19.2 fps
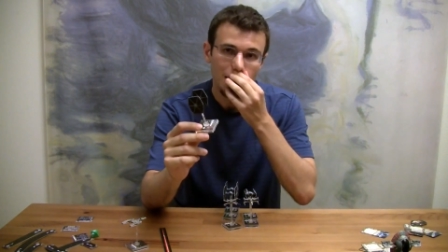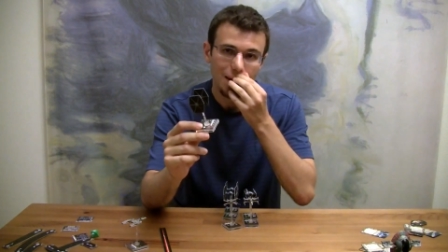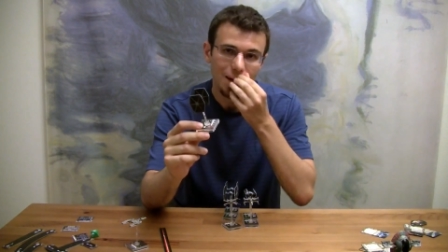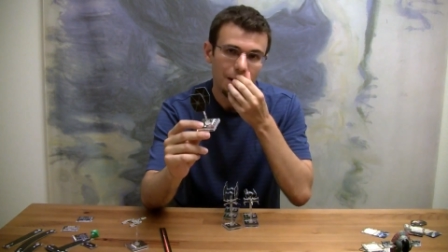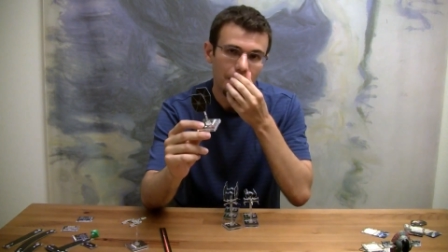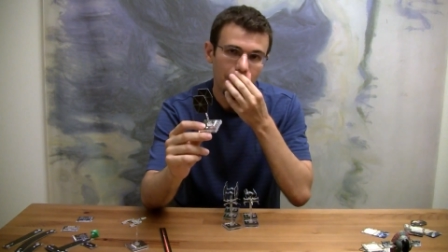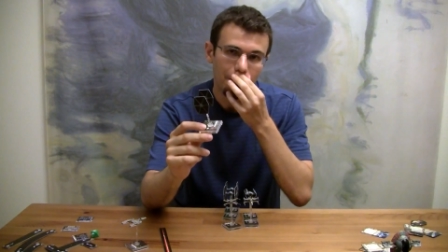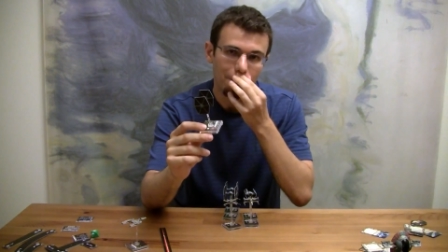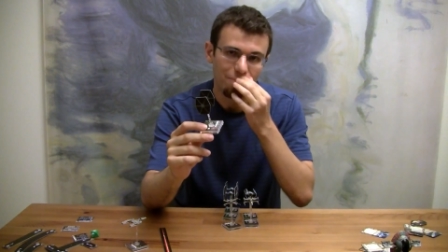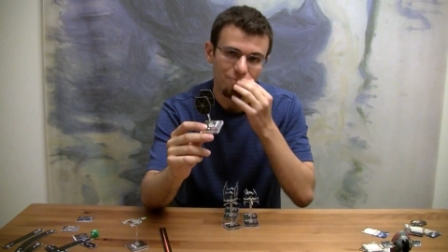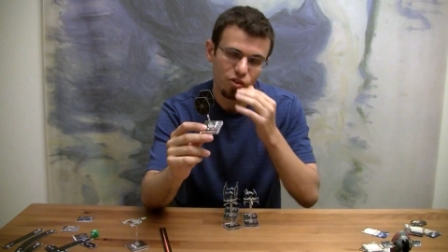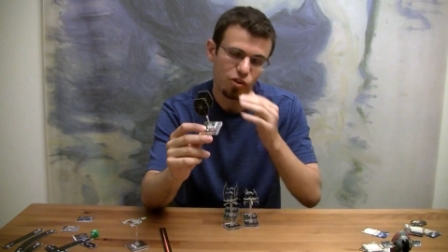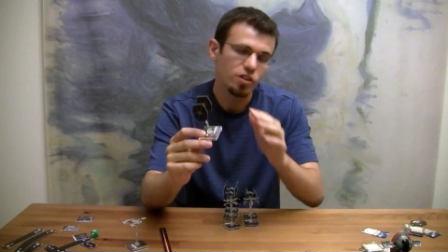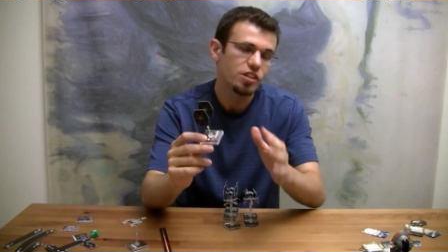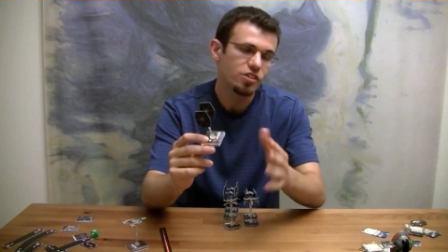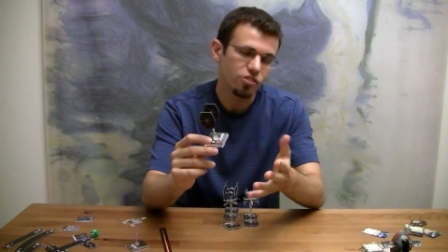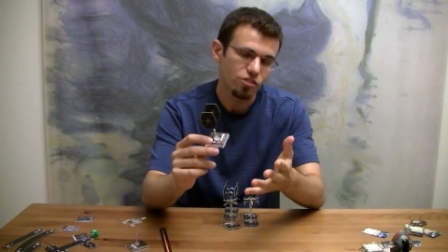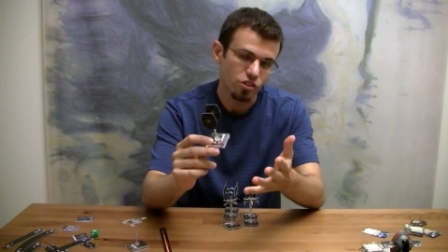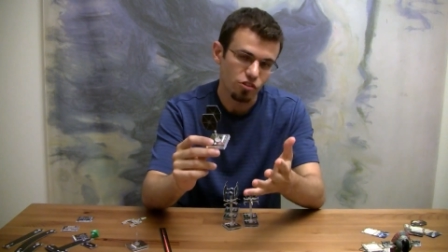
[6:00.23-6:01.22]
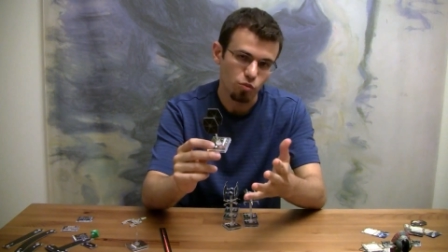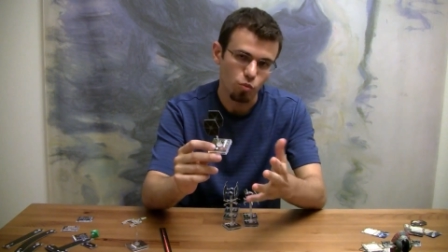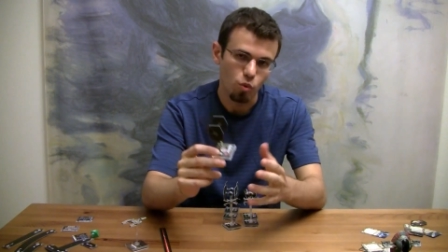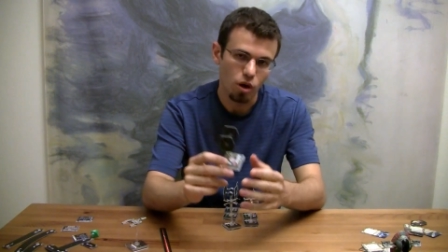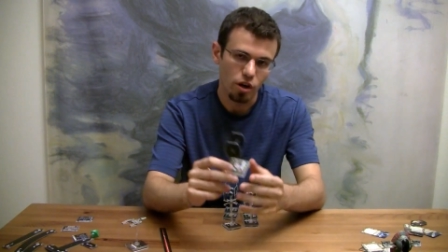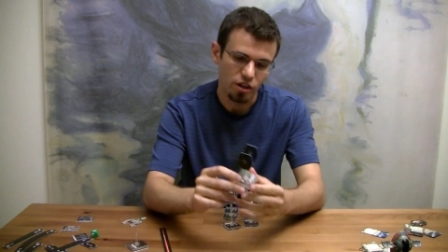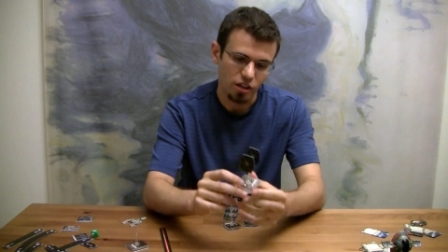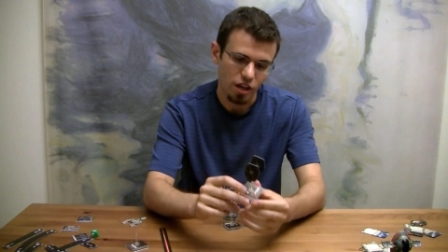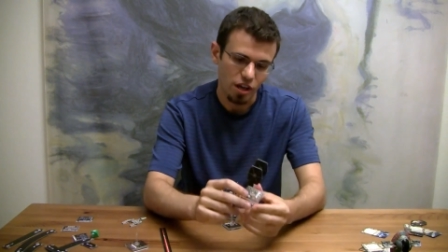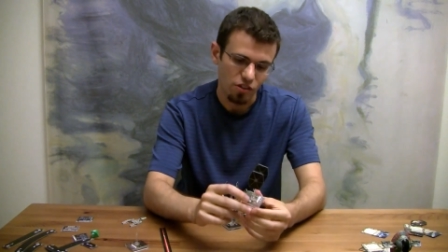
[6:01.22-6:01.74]
for at least this
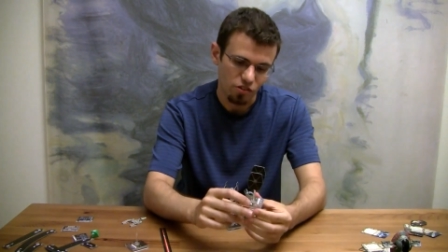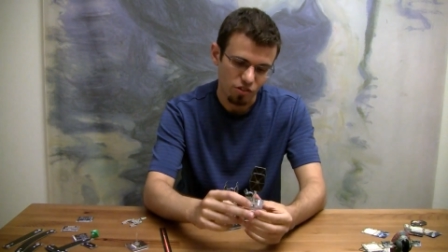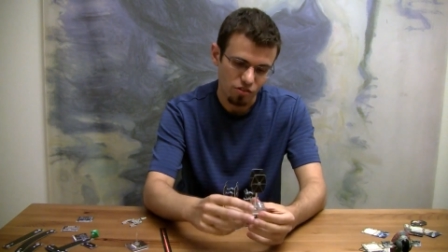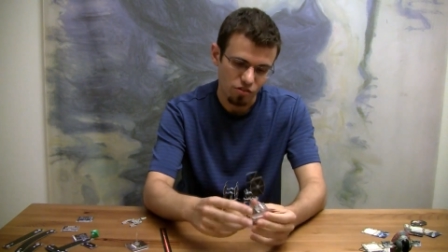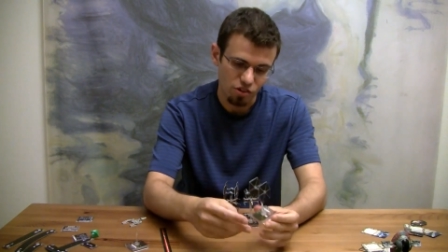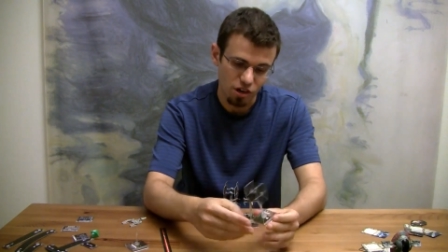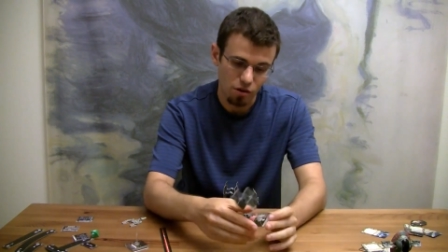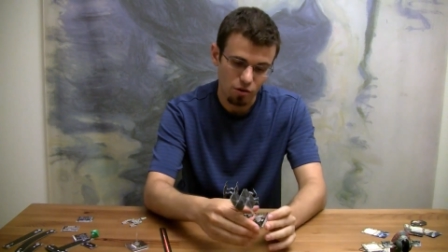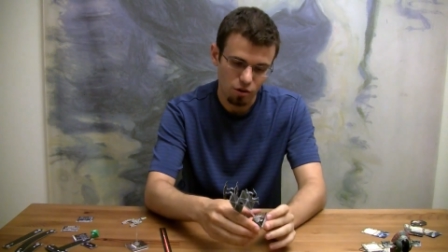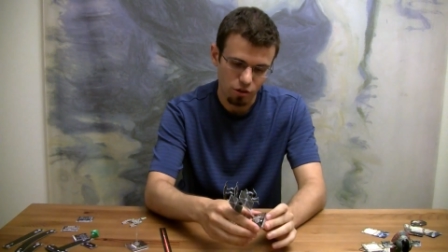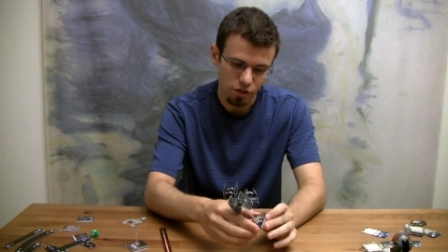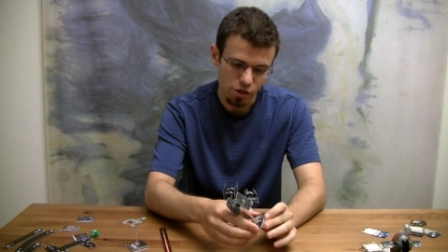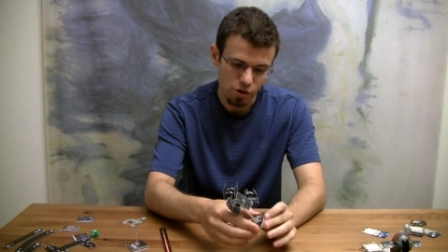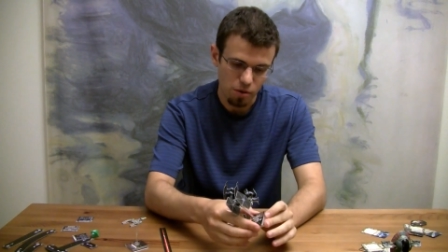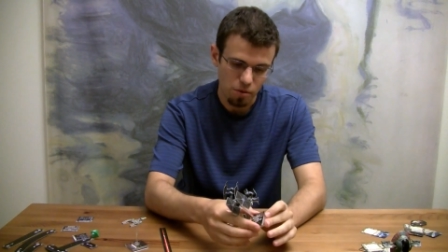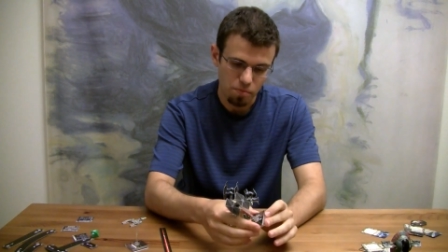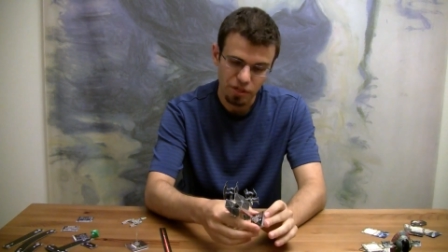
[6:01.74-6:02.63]
one case. In general, you know, I'm